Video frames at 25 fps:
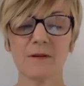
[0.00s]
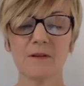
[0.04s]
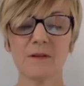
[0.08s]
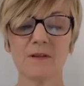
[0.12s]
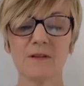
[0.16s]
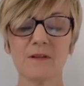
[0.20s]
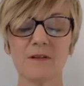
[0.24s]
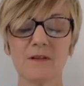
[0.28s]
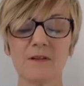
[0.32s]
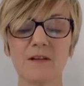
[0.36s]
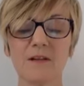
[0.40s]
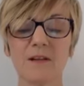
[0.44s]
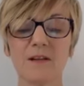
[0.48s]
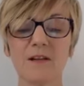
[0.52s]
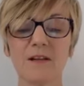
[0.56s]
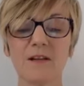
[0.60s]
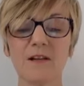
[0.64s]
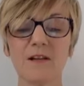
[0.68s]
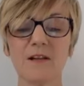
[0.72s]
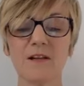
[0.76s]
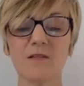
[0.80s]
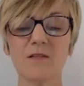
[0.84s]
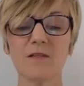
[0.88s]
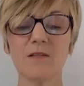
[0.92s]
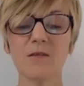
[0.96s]
So
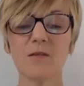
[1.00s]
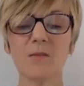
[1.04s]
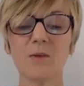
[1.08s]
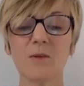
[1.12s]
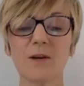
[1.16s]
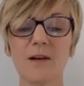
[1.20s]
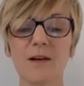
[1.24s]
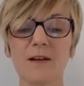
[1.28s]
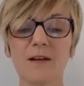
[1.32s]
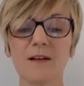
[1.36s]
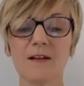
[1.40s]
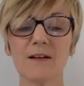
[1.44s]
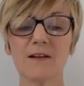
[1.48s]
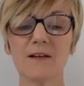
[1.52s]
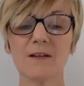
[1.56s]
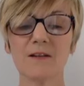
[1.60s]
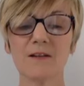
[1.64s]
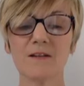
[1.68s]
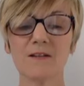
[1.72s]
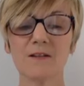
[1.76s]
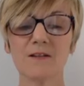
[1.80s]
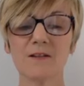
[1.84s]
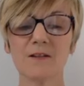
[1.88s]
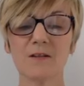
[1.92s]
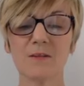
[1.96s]
taking your
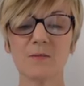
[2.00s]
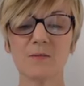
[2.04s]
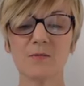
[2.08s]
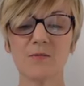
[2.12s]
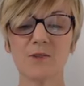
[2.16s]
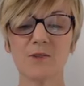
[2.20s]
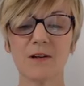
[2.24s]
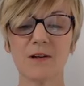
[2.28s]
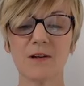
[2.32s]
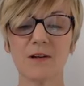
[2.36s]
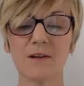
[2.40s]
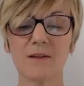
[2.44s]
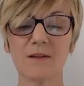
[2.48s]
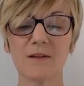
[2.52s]
awareness to the breath.